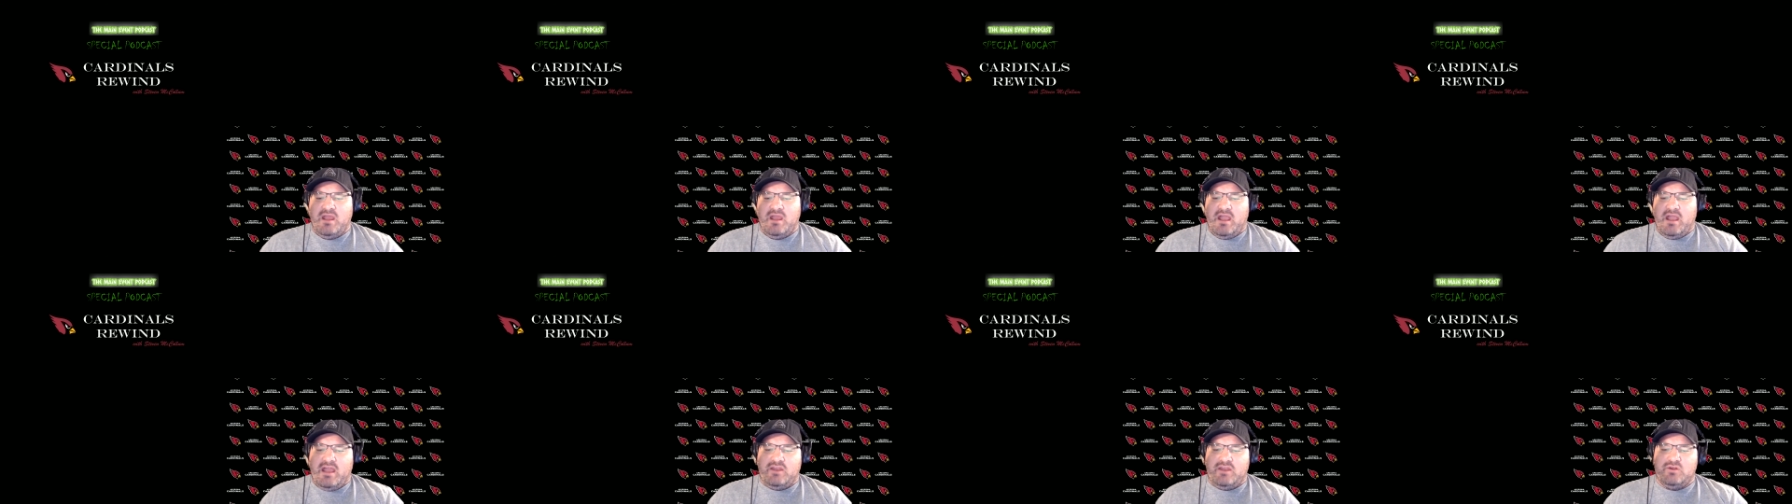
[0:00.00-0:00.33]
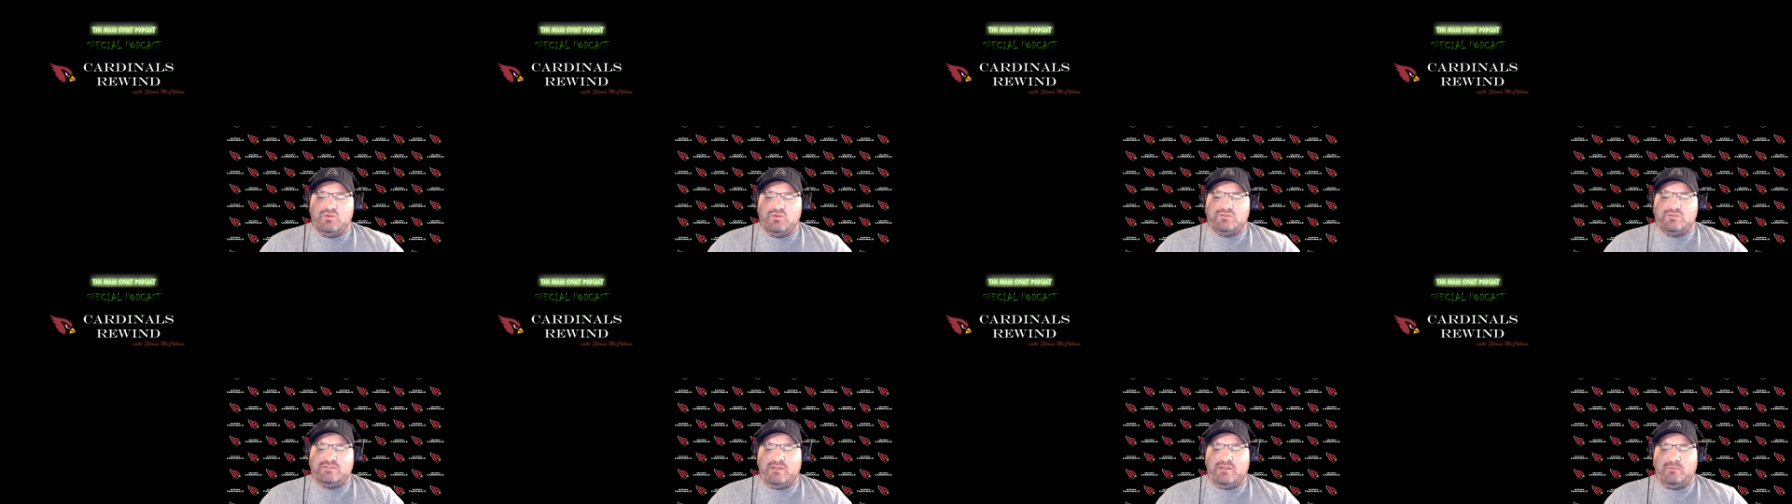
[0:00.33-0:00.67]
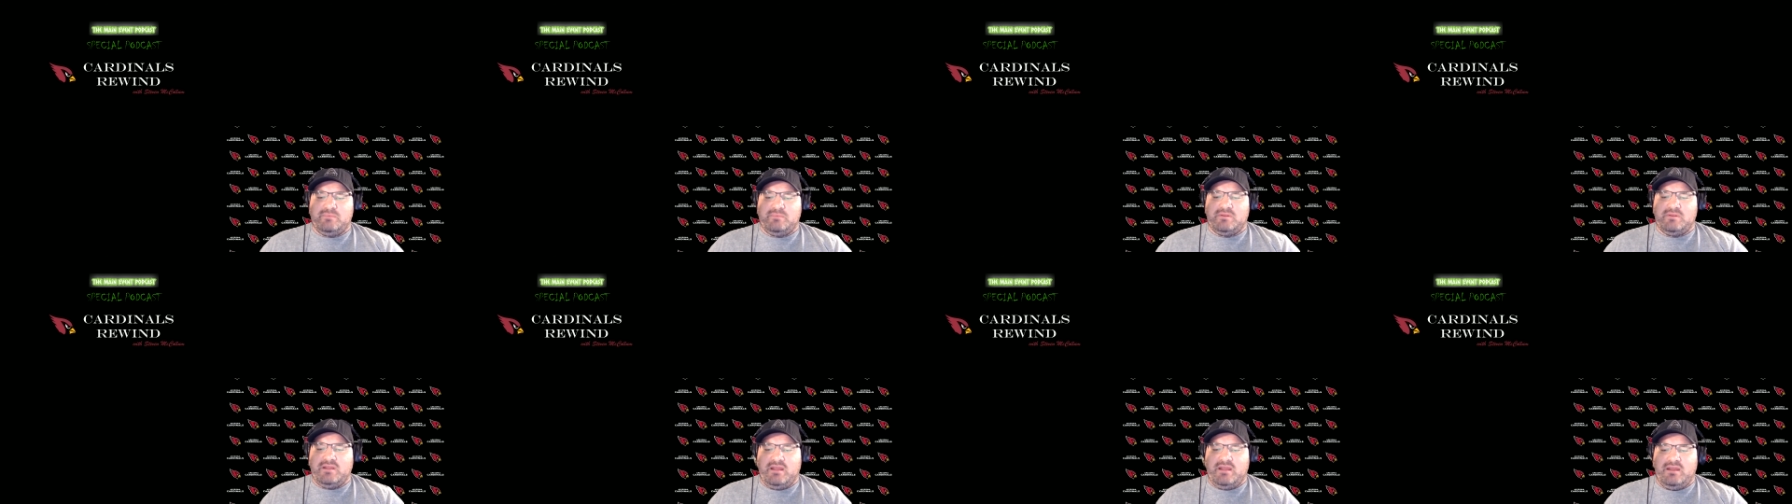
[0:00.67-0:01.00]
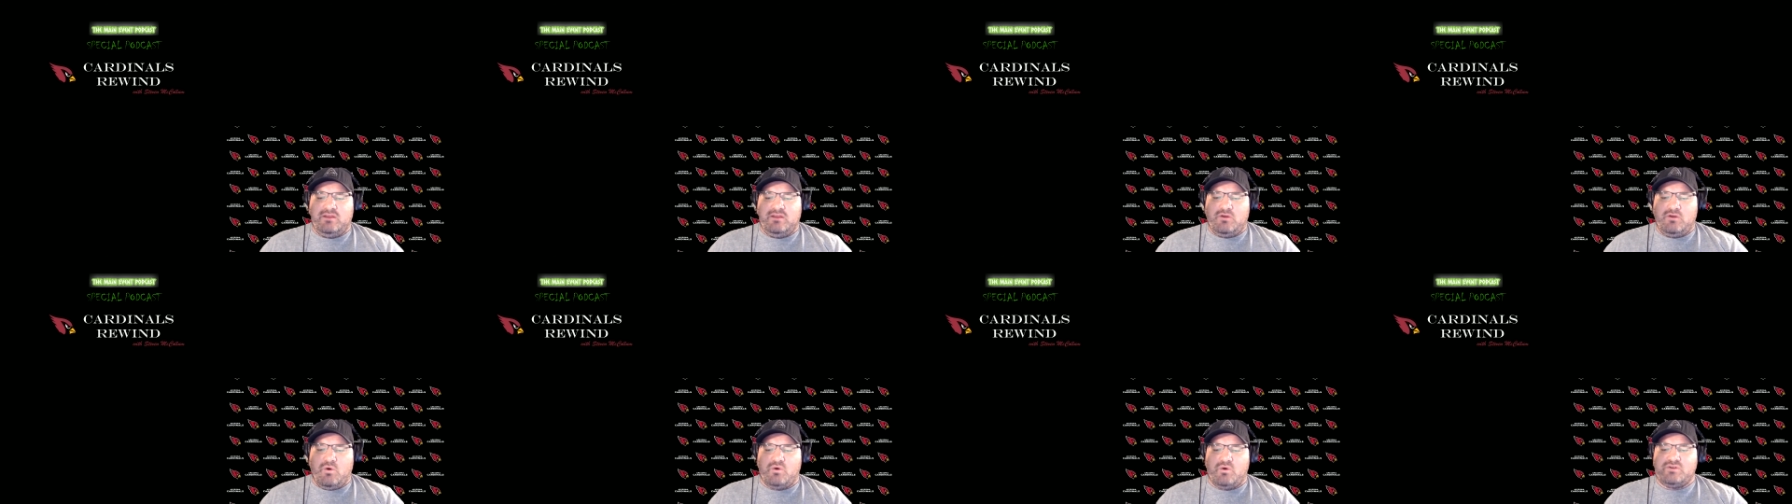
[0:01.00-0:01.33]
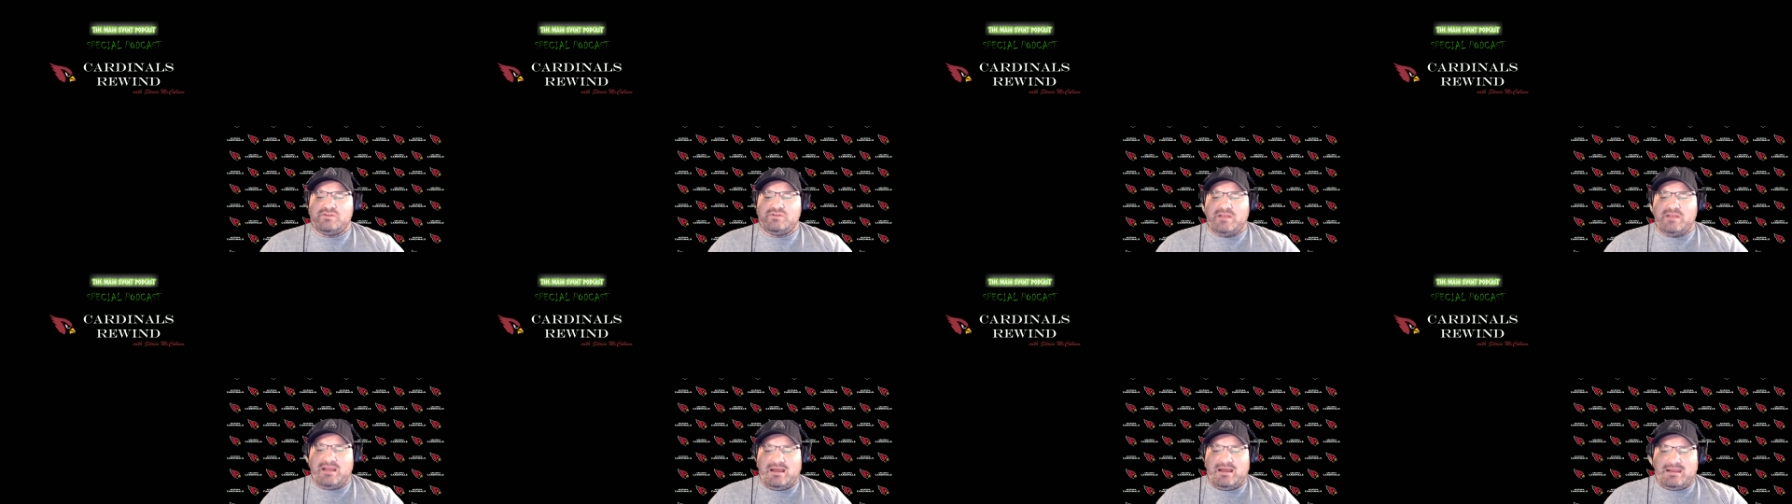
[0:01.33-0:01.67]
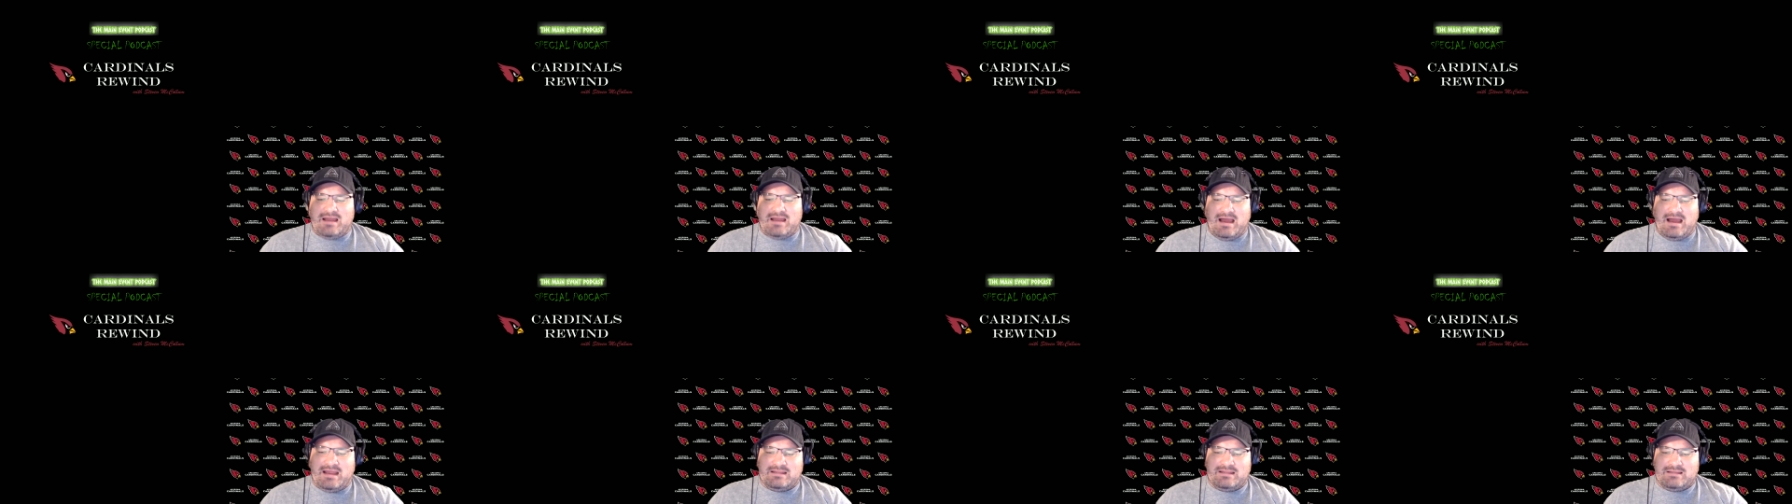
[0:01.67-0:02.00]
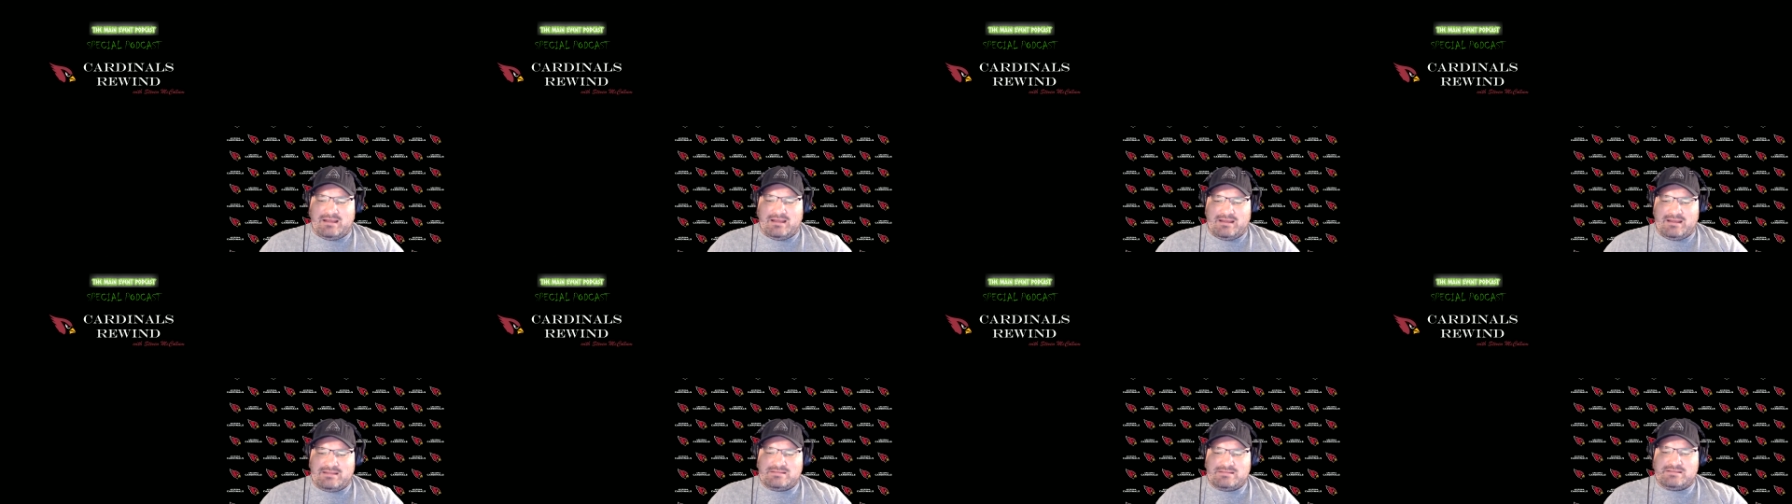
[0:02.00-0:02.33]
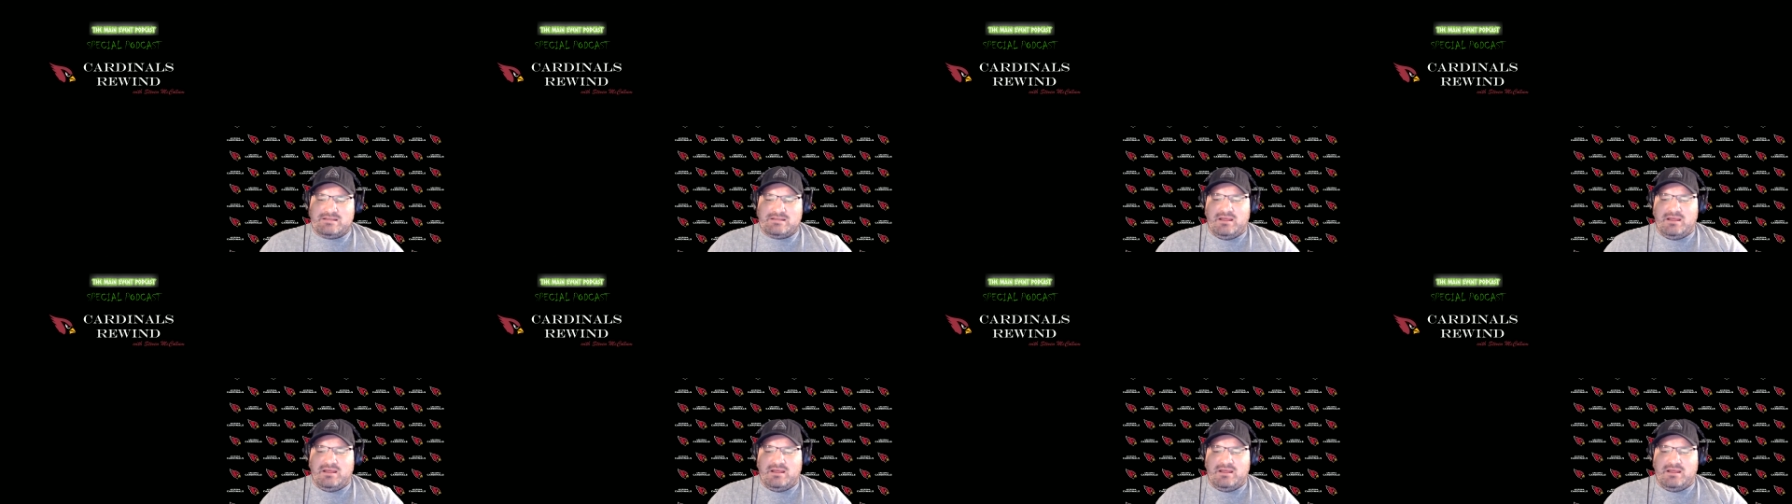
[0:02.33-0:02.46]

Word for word: and who's simply gorging on highlights.